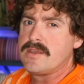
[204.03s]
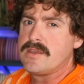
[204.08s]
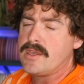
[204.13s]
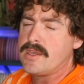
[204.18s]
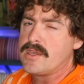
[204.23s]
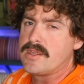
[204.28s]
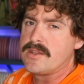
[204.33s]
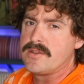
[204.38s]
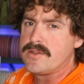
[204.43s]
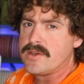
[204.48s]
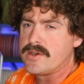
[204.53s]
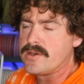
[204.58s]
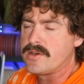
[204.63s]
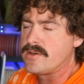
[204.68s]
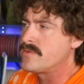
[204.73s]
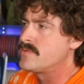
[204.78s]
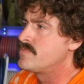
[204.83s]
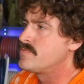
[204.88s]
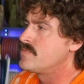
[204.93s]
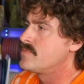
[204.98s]
And
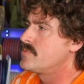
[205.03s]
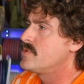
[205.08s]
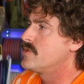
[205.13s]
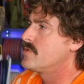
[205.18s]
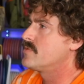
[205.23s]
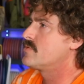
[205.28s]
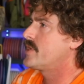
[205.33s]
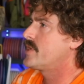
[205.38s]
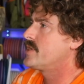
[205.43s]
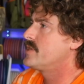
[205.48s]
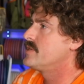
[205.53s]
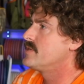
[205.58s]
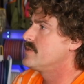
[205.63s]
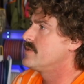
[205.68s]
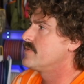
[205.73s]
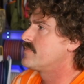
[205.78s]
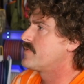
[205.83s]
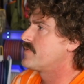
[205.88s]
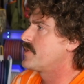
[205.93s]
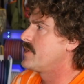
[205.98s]
I'll go right into
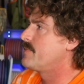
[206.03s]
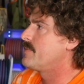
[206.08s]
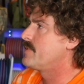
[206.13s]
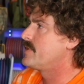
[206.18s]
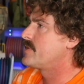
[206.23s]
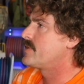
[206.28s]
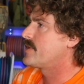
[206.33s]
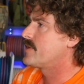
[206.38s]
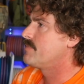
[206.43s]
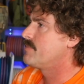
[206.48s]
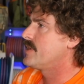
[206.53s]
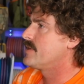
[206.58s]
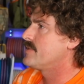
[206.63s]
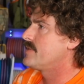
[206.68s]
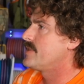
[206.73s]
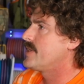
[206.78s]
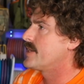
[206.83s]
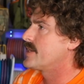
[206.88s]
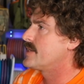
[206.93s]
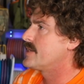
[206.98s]
the frame and talk about
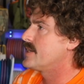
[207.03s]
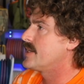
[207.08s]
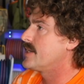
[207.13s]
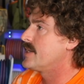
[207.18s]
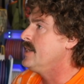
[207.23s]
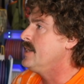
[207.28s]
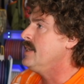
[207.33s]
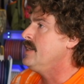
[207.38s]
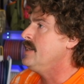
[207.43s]
that guy.